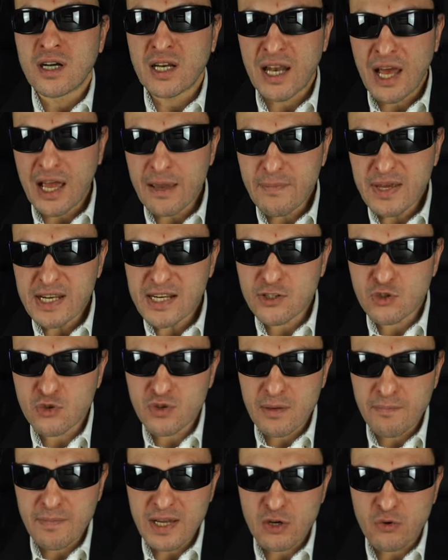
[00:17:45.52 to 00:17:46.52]
Climbing into
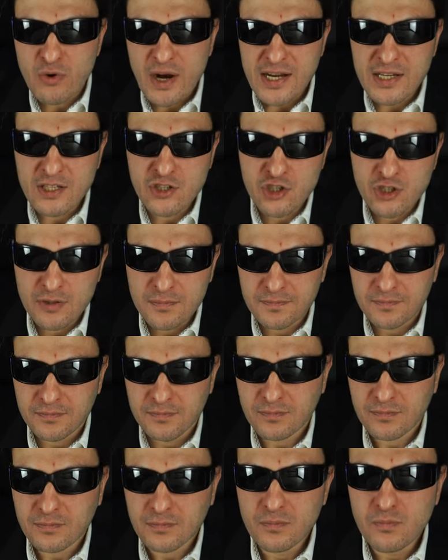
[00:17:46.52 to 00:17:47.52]
the mid-range,
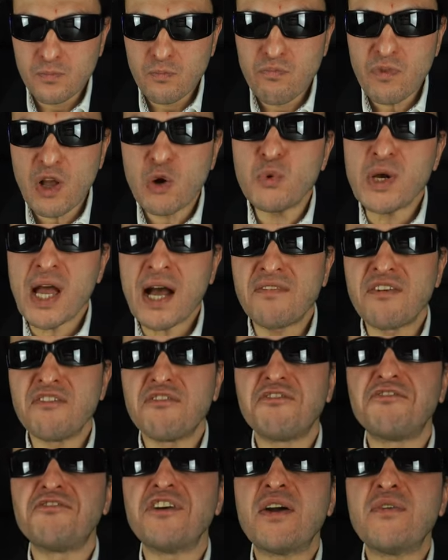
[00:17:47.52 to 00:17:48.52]
we have a
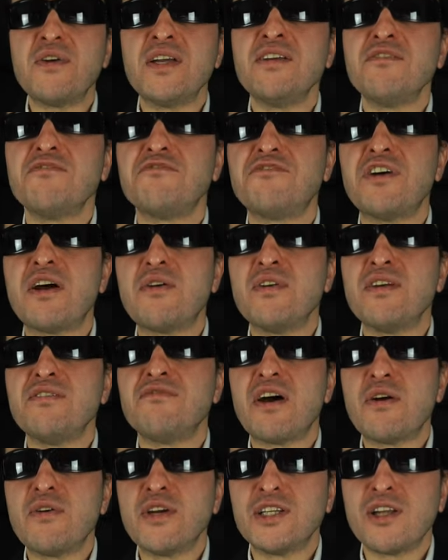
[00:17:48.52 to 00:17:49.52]
very, very,
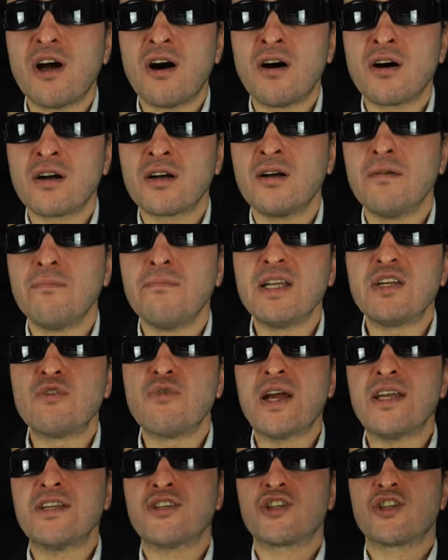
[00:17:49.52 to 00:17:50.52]
very dark
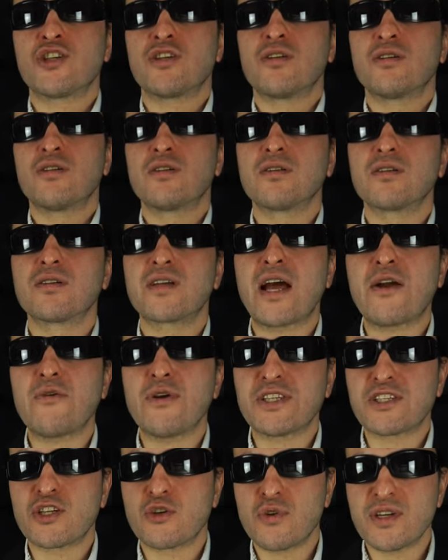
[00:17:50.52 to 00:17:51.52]
mid-range
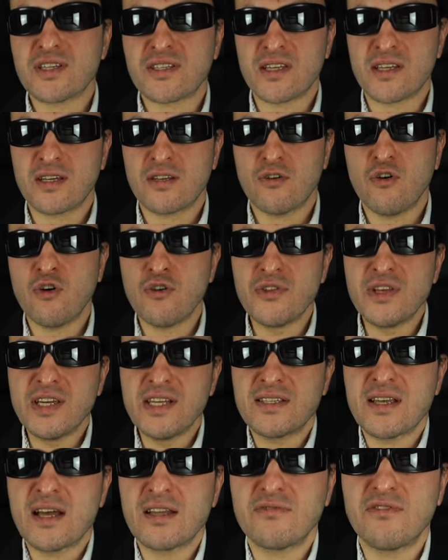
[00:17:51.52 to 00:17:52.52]
characteristic on
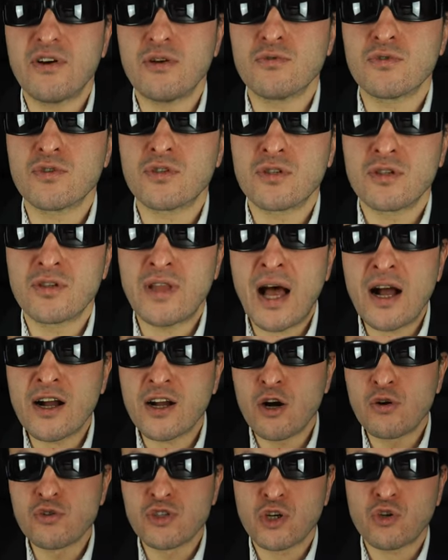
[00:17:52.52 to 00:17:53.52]
these headphones. That
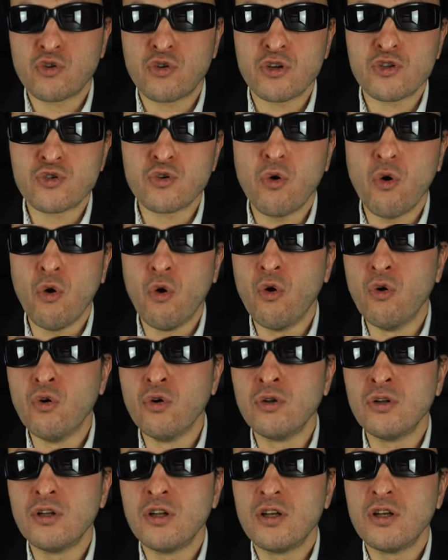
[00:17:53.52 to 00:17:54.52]
goes across
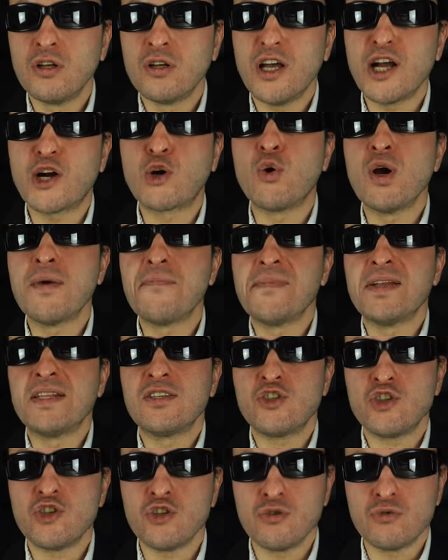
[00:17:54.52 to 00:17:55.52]
all
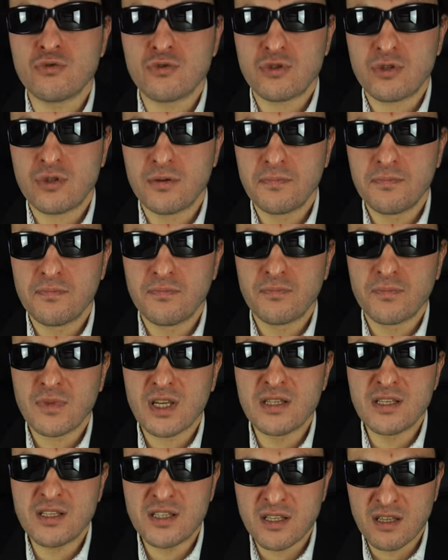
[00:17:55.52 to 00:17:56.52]
equipment used.
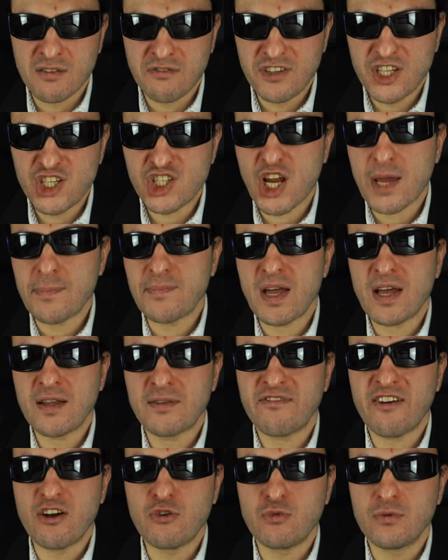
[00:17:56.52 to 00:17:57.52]
This is a V-shaped
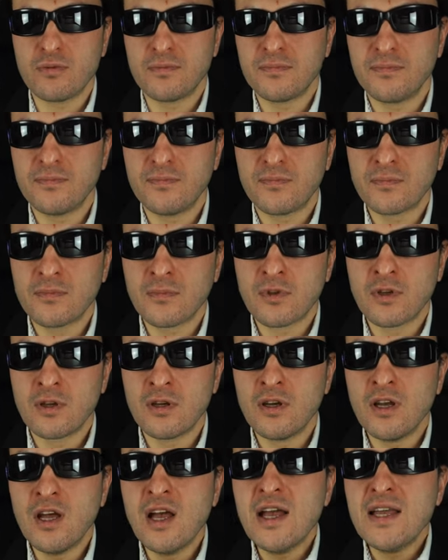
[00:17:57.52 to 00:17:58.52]
headphone.
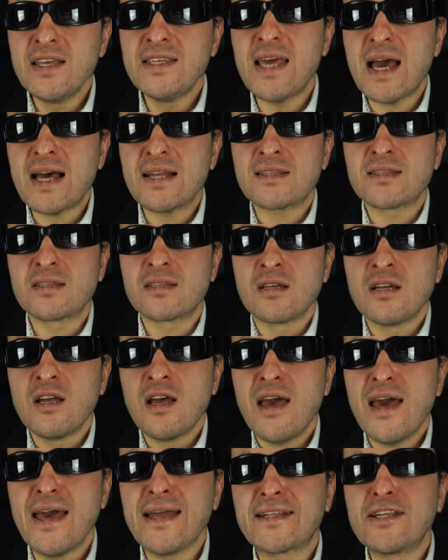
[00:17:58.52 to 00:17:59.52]
Yet,
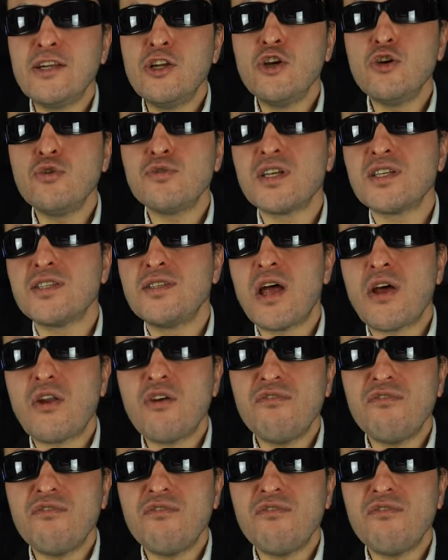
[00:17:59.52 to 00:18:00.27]
it loses none